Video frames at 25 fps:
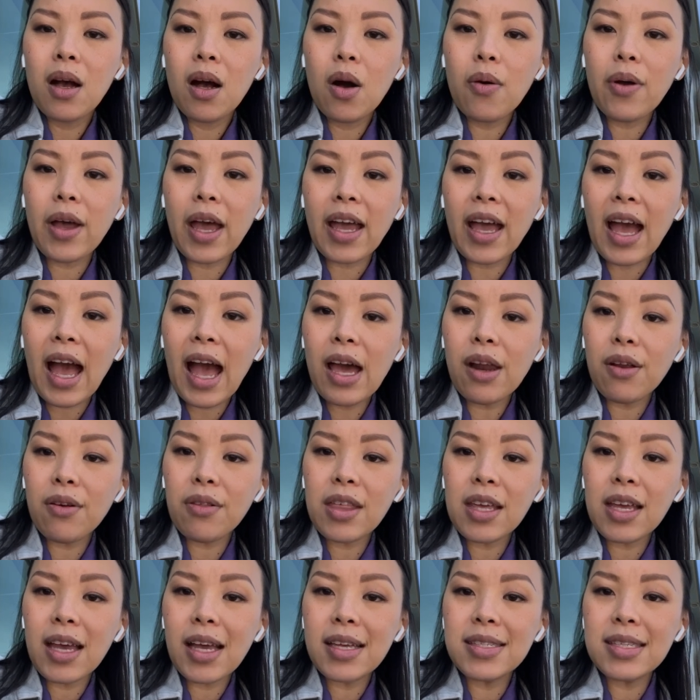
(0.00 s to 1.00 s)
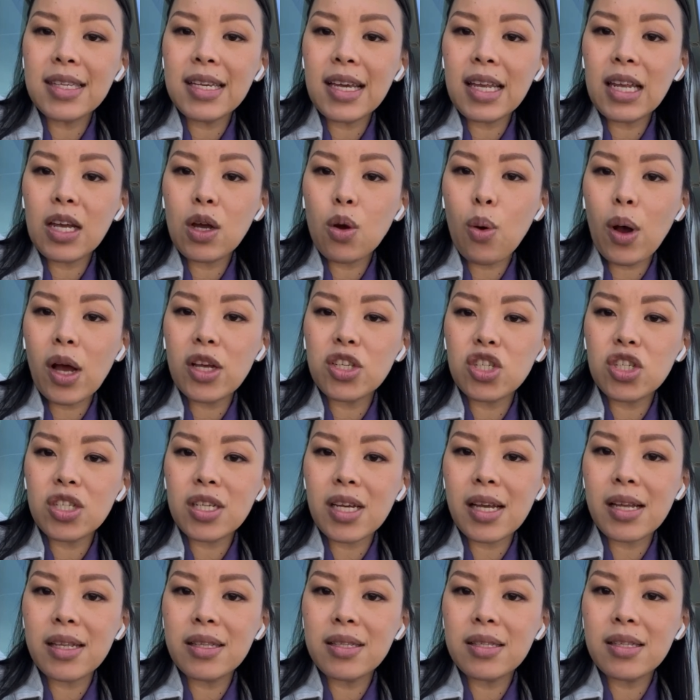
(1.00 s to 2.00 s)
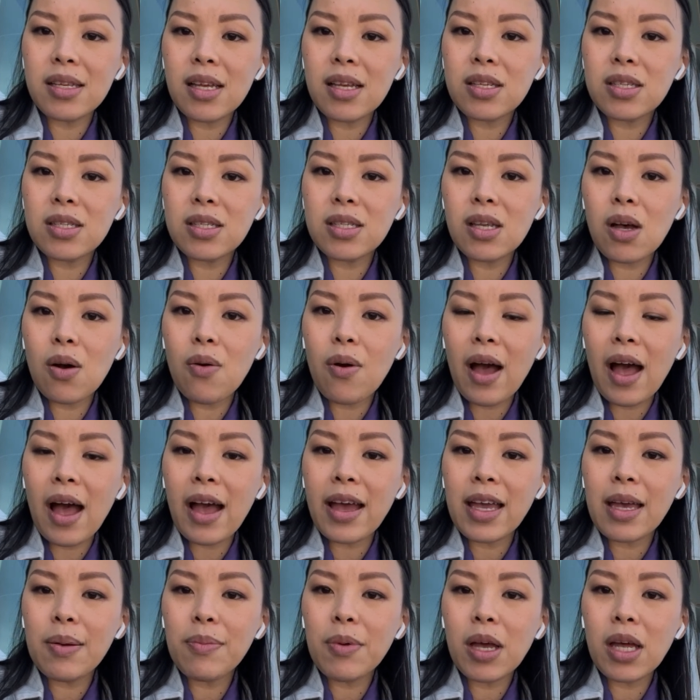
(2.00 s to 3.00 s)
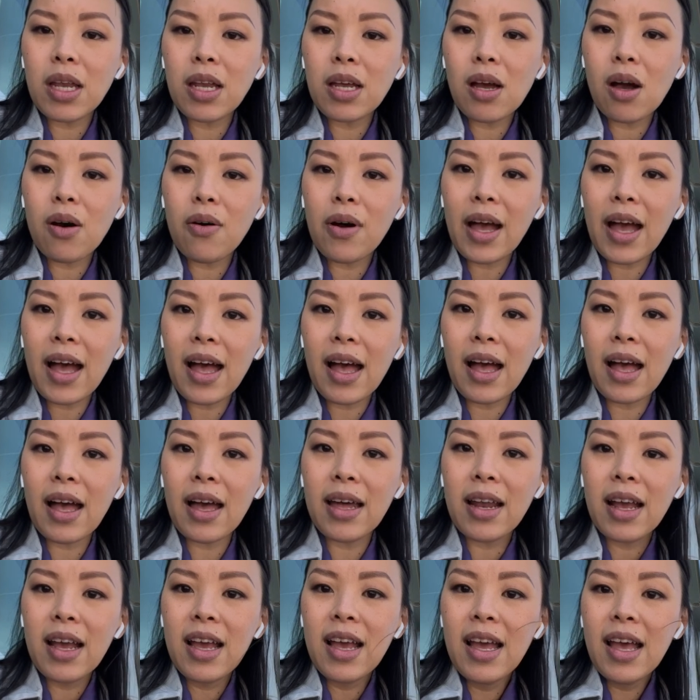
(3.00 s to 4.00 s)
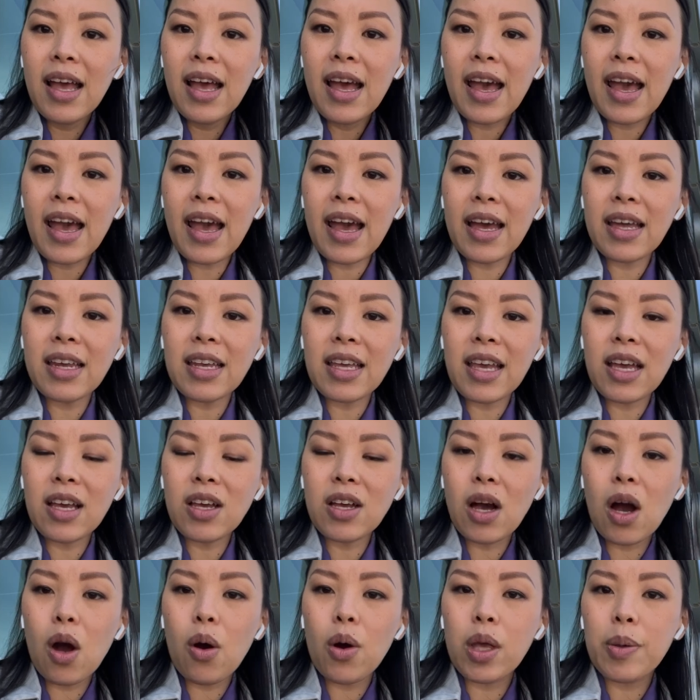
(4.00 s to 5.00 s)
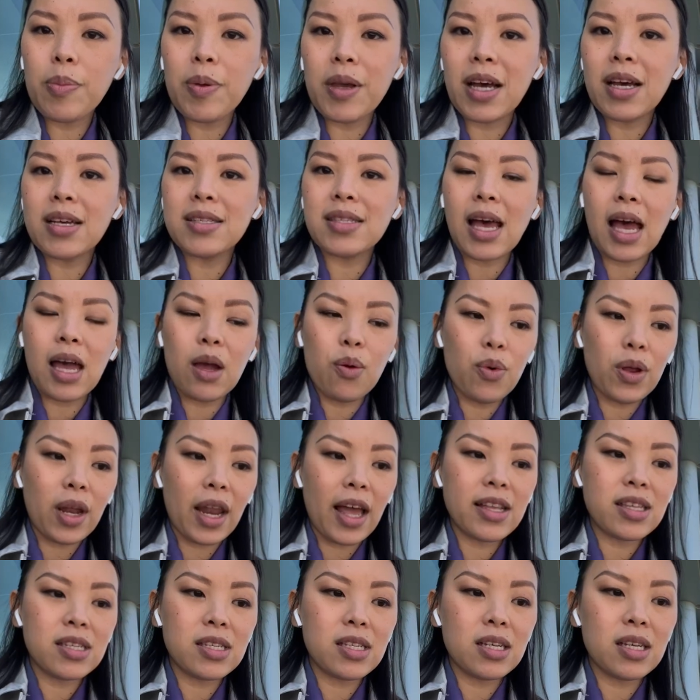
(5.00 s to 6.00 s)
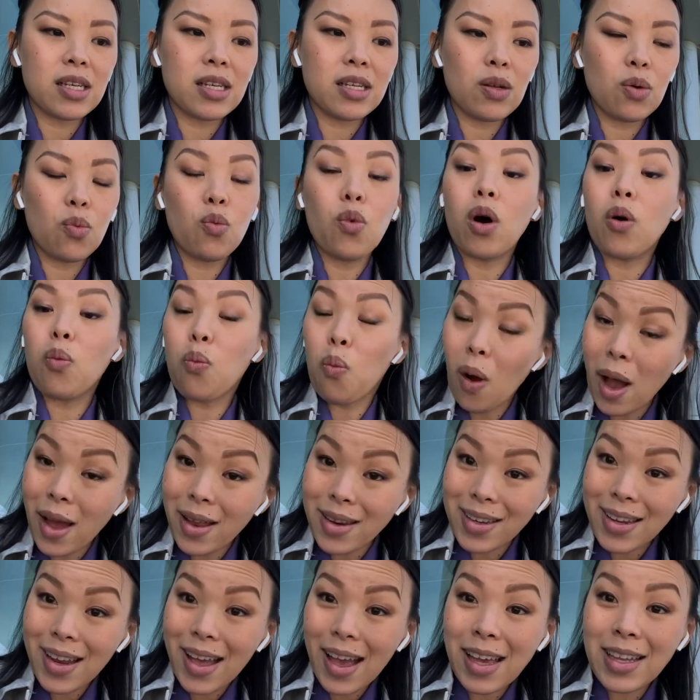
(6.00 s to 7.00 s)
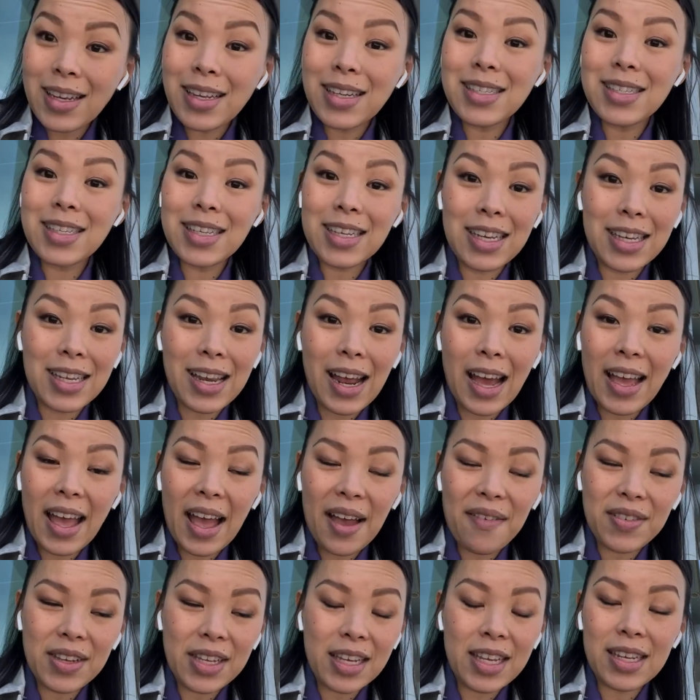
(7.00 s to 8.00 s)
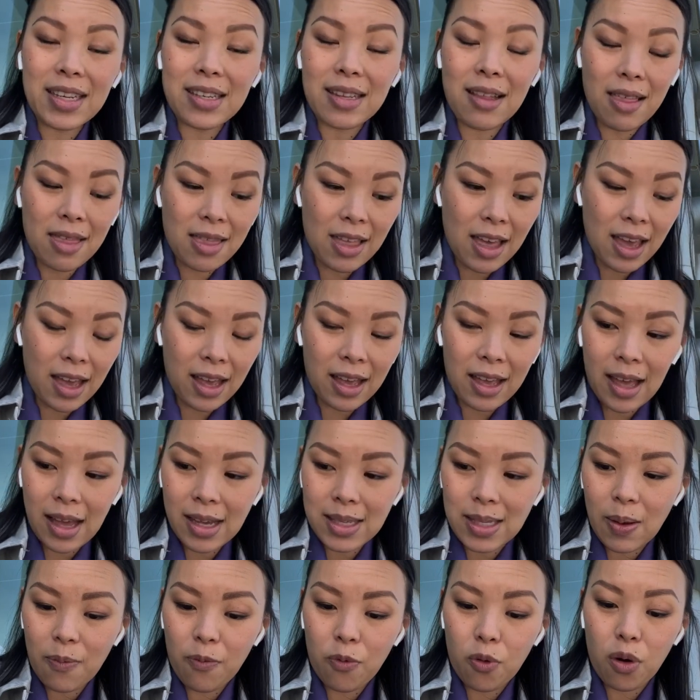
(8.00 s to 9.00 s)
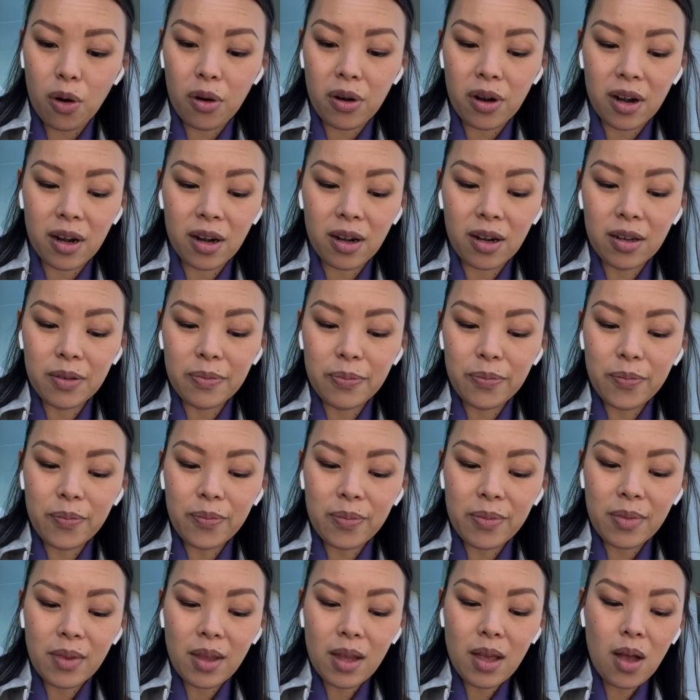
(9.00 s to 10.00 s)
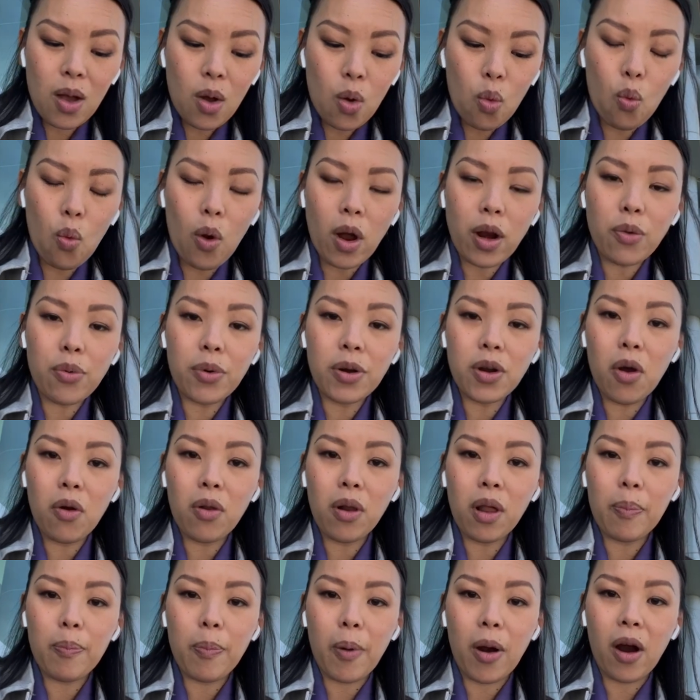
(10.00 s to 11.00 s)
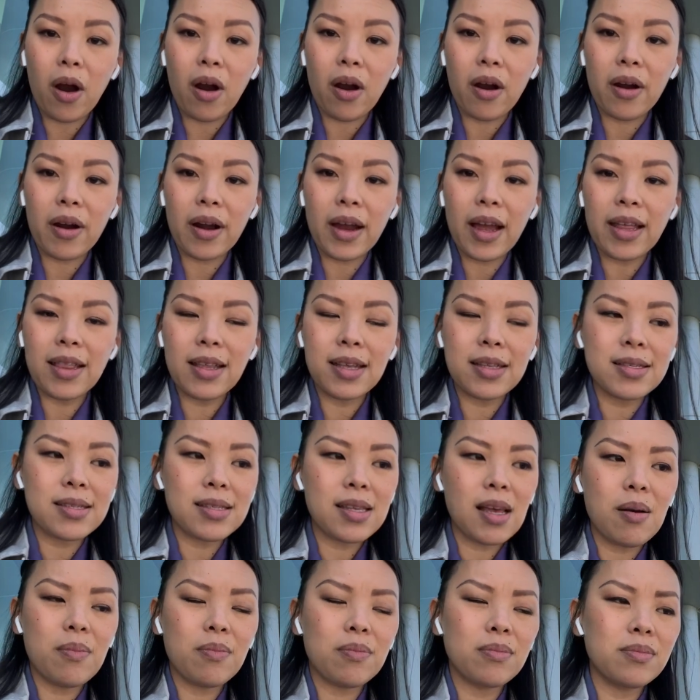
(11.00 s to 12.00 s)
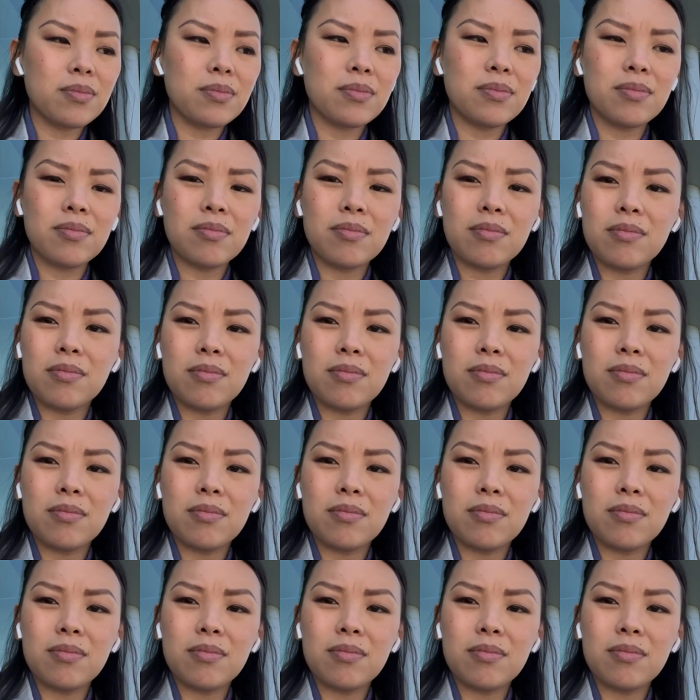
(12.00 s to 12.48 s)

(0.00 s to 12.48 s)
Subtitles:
Okay, I don't think I see any questions. So I am going to go ahead and get going because I would like to, well, one, I need to eat. I haven't eaten a thing except for one granola bar and then some